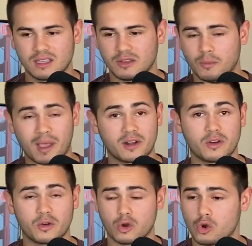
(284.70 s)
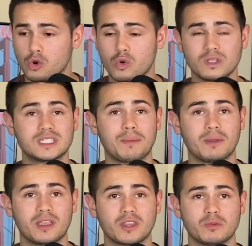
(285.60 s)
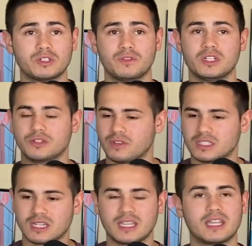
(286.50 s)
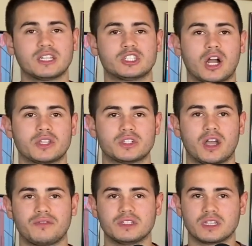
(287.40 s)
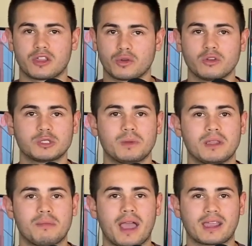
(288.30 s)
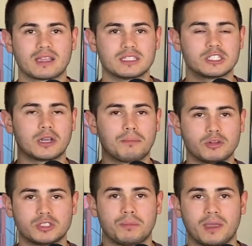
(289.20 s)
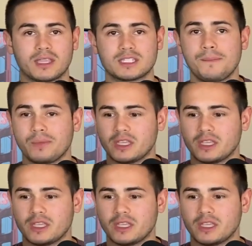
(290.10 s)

no matter who is stepping in there with Javid, Javid's going to get his shots off. He's going to throw a spinning back kicks. He's going to push the pace.